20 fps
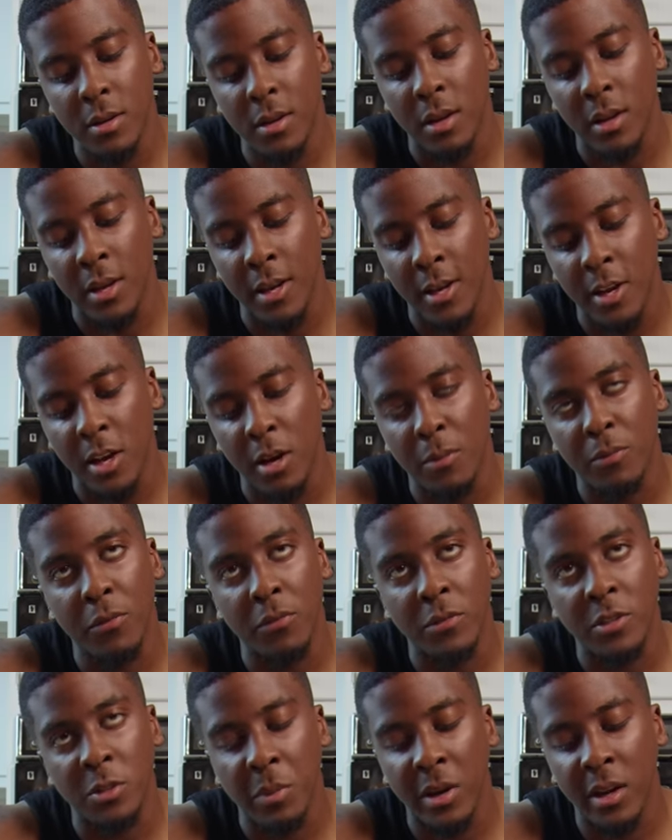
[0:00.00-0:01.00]
a cup
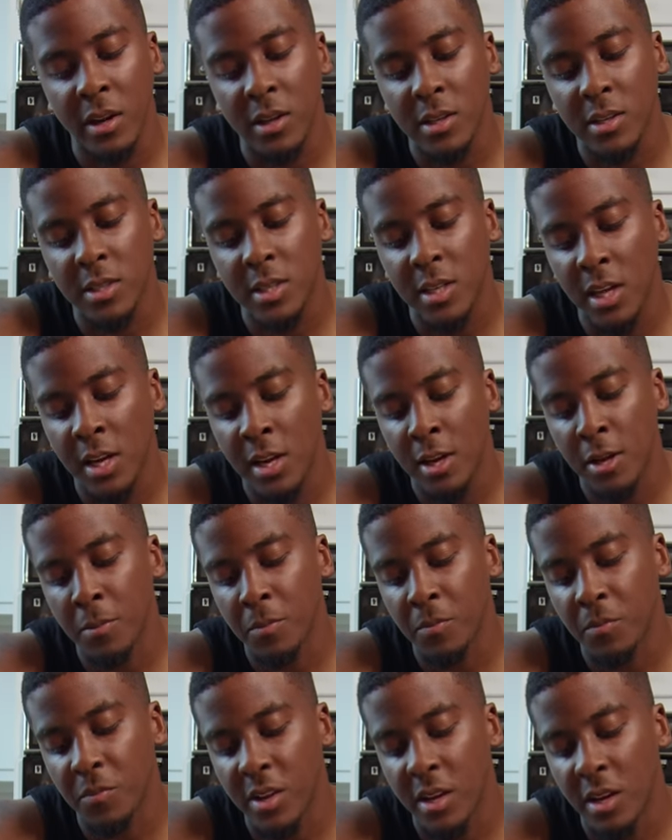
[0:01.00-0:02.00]
of asparagus
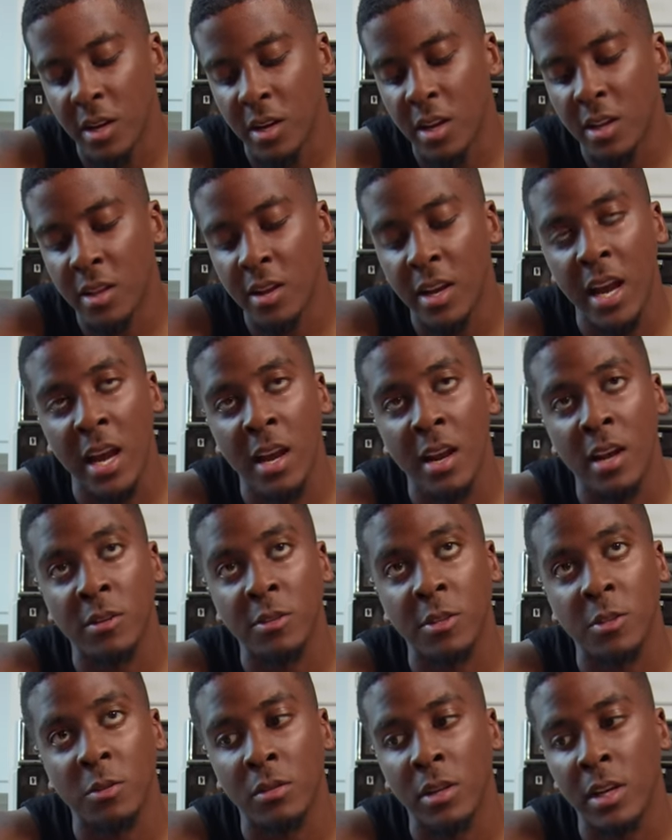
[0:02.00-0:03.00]
again, and another 8
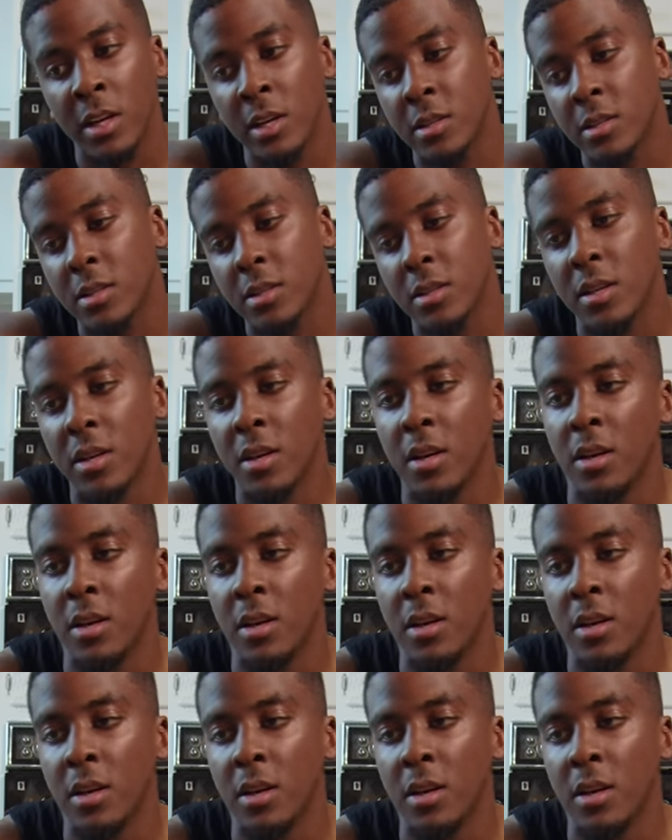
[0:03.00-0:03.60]
ounces of rice.